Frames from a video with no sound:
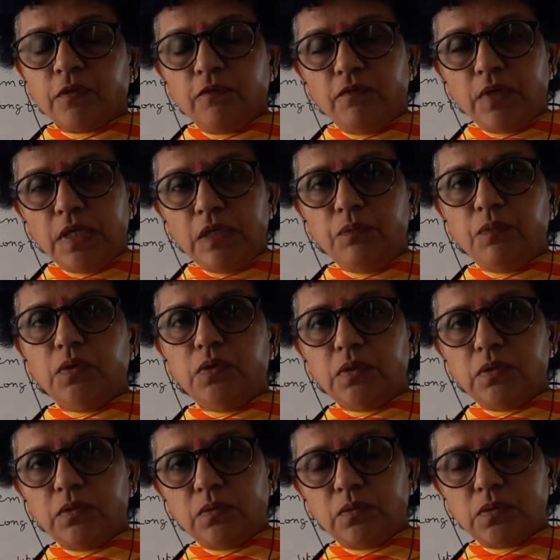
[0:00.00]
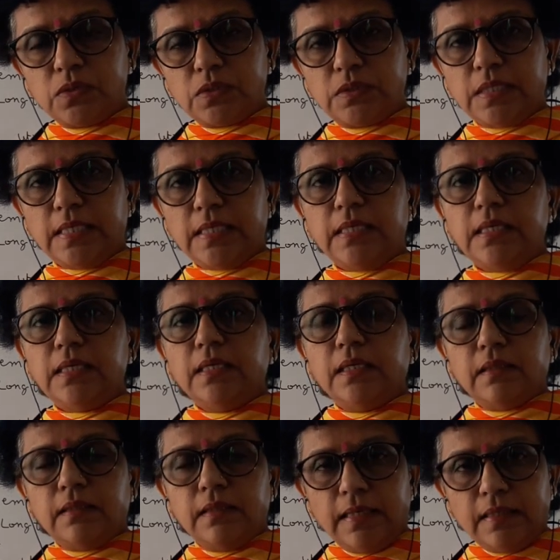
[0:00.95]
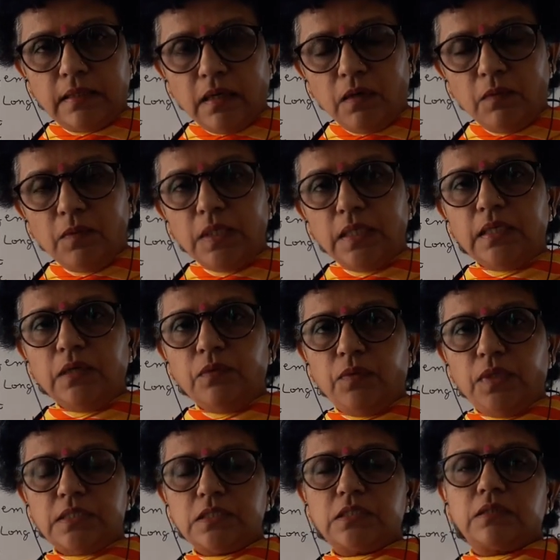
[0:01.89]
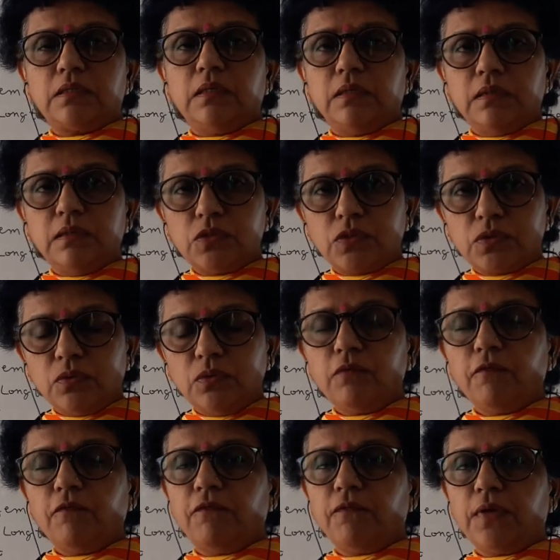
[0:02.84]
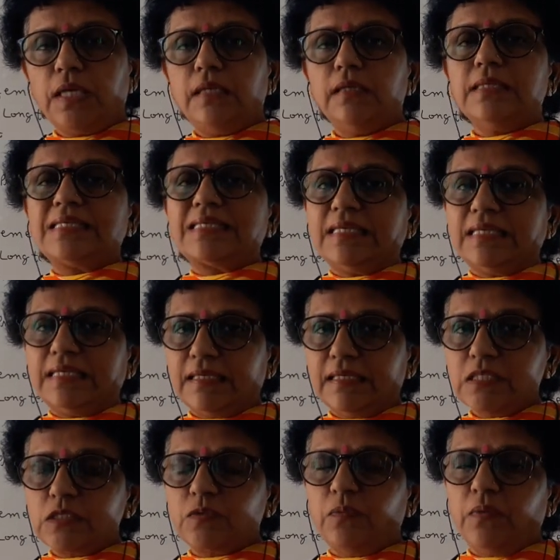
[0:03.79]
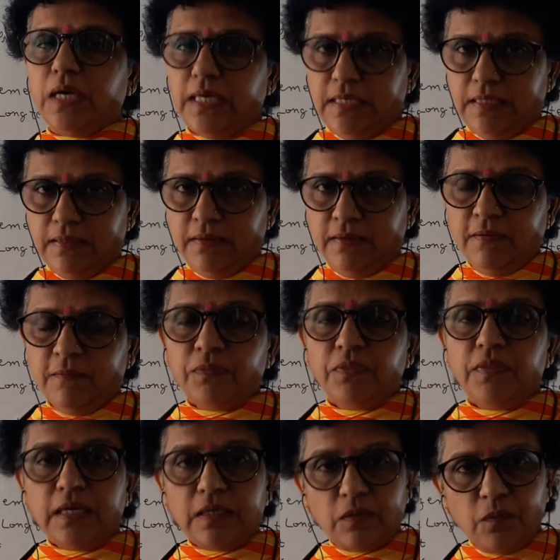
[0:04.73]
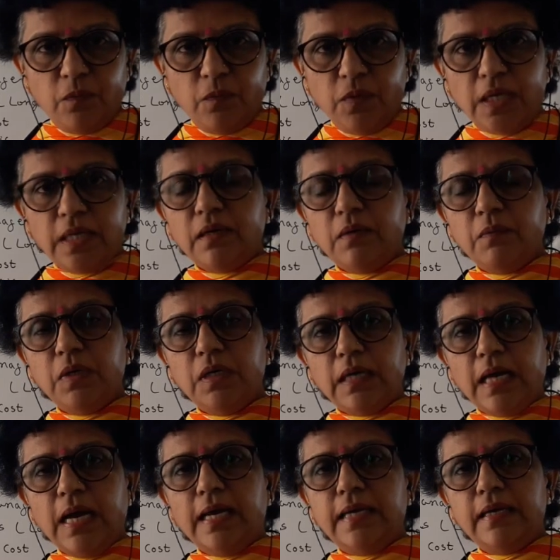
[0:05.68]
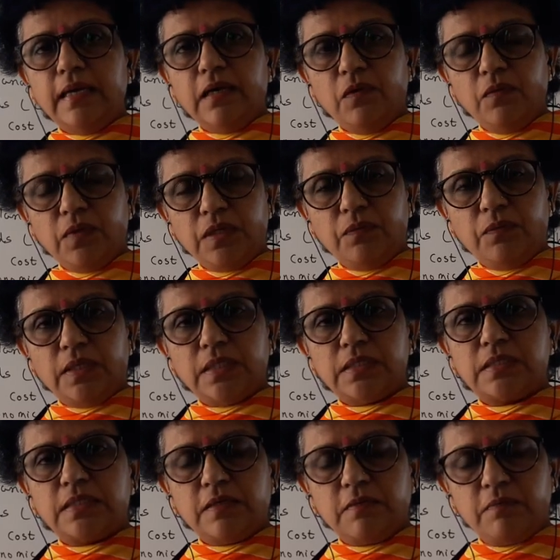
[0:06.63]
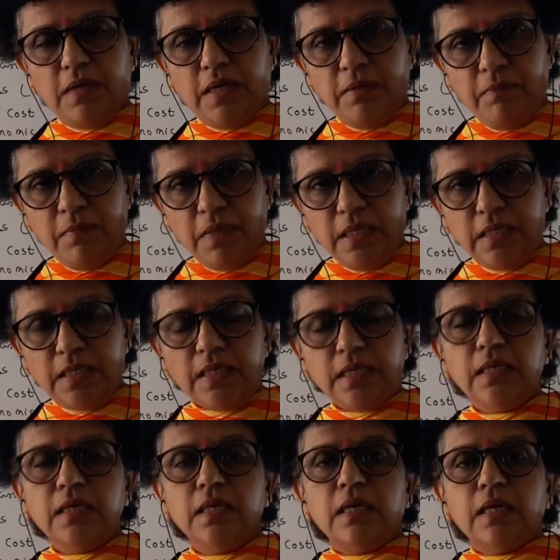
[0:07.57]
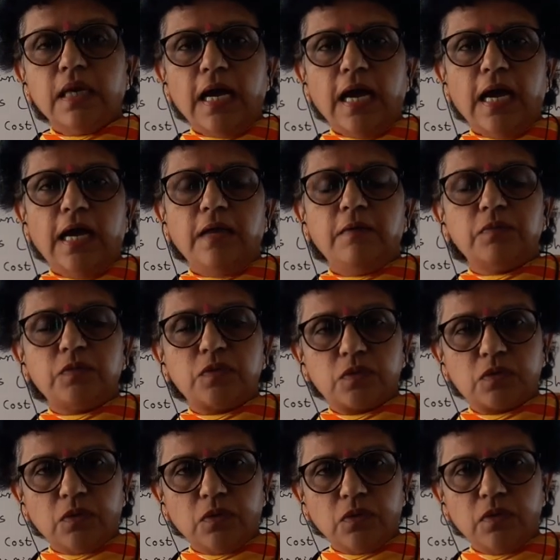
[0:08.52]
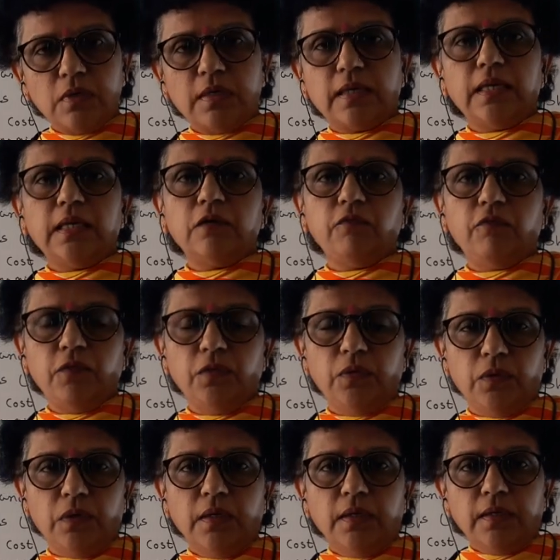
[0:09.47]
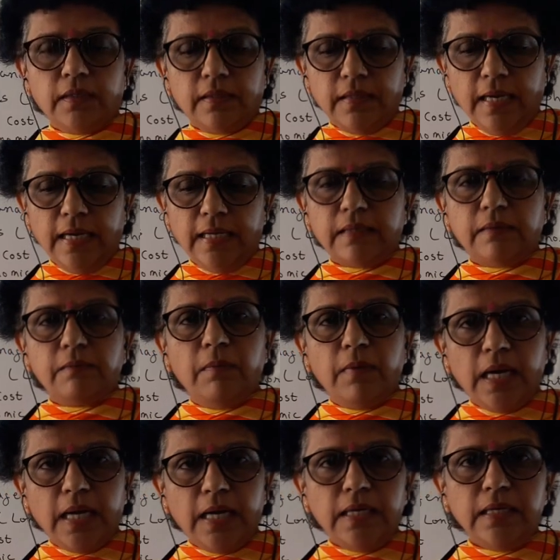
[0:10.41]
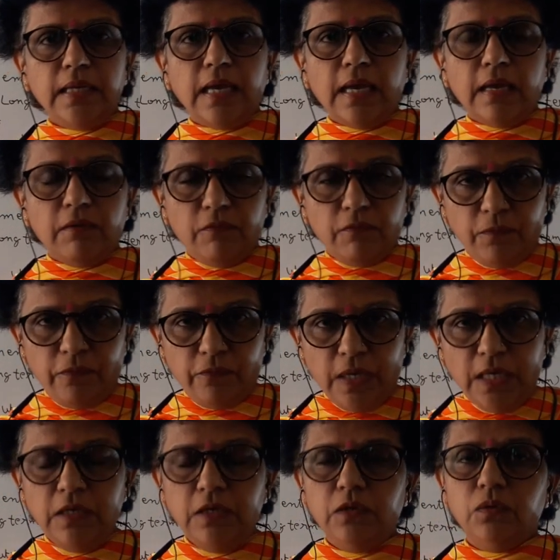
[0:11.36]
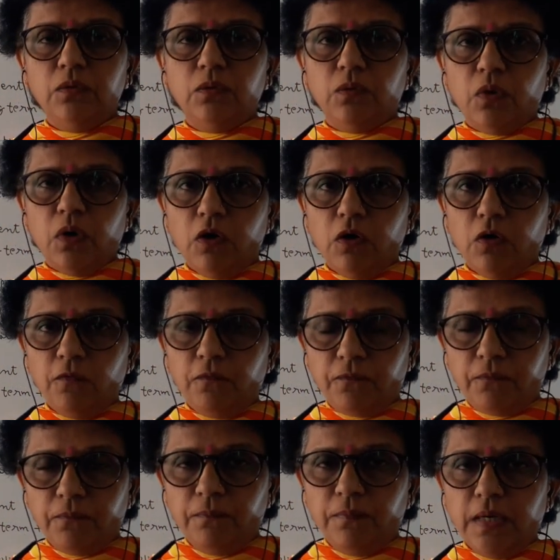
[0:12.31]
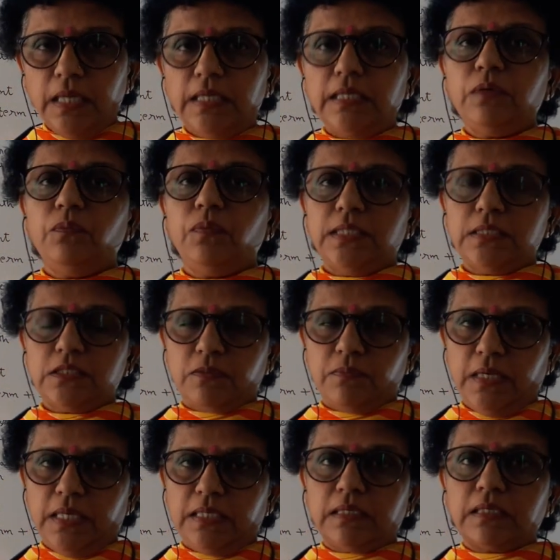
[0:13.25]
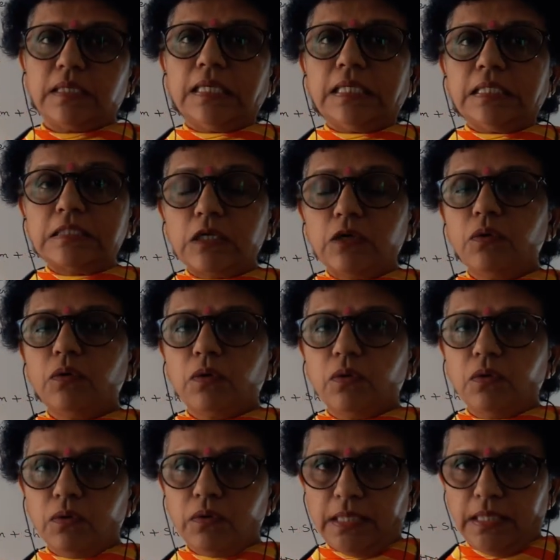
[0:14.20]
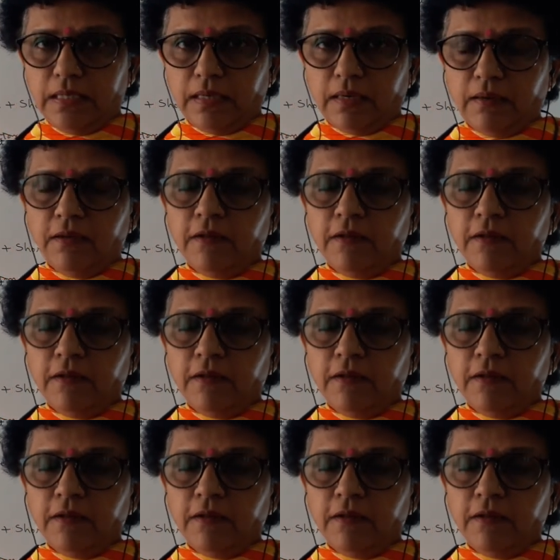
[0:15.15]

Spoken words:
We want to see that our investors should feel satisfied that wherever I have invested my money, I am so grateful that my value of my investment is growing.